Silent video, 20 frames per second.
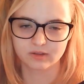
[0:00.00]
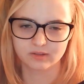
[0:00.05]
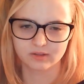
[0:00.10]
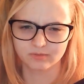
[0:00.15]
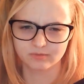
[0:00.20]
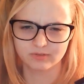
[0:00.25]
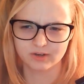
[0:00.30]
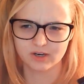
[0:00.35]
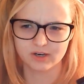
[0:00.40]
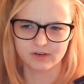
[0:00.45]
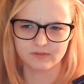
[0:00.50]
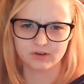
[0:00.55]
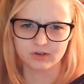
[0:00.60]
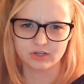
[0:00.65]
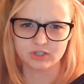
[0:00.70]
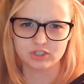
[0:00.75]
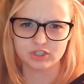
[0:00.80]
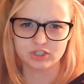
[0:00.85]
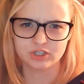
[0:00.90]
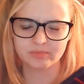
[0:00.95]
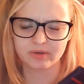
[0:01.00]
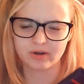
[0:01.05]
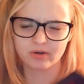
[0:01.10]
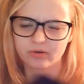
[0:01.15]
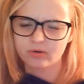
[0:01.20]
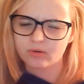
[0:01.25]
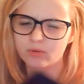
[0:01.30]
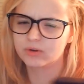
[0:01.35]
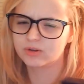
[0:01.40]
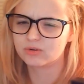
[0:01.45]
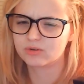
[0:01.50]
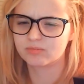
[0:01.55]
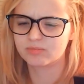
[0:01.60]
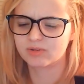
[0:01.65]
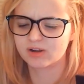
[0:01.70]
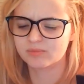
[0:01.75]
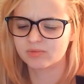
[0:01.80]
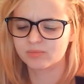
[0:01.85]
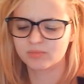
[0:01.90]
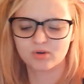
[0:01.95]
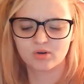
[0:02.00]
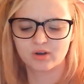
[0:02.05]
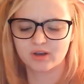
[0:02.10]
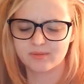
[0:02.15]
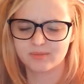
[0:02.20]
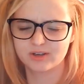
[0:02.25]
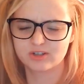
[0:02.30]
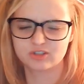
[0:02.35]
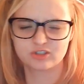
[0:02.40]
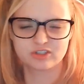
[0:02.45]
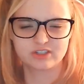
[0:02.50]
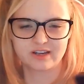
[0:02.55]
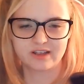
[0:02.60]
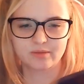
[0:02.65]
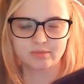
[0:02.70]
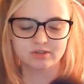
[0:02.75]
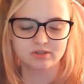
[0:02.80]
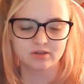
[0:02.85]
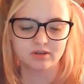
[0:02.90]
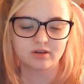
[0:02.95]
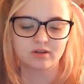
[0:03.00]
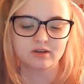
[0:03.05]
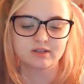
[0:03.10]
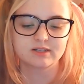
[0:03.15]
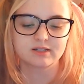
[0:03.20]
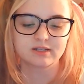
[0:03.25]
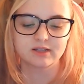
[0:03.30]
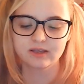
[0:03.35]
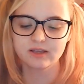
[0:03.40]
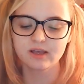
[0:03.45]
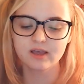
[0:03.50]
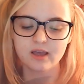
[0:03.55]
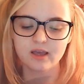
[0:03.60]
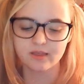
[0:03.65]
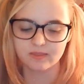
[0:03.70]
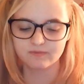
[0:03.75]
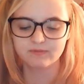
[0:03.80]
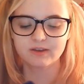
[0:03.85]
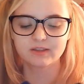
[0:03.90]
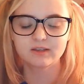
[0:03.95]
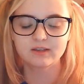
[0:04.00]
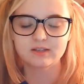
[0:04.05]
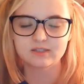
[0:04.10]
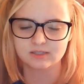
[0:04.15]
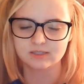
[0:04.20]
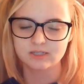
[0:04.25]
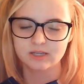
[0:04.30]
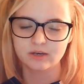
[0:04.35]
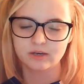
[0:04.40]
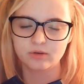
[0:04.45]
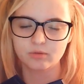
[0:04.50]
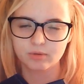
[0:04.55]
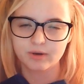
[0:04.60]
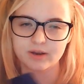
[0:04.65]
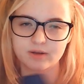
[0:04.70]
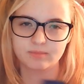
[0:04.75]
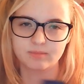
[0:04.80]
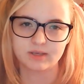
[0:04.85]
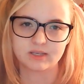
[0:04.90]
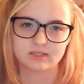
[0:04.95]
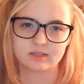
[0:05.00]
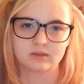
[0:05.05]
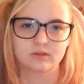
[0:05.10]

They're very, very cheap. I don't know where you can buy them in bulk. I imagine just Amazon, honestly. The fact that it's a Nintendo brand makes it